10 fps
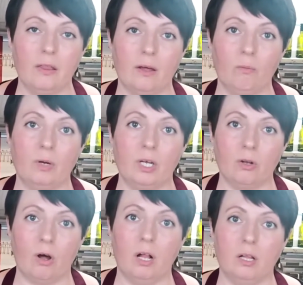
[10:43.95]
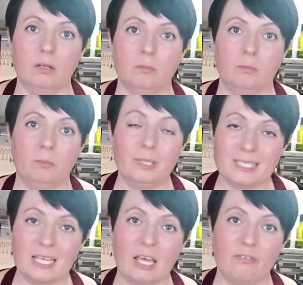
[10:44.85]
that we can all be
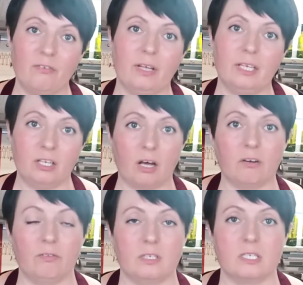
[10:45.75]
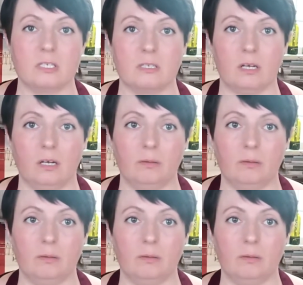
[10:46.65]
safe and get out of this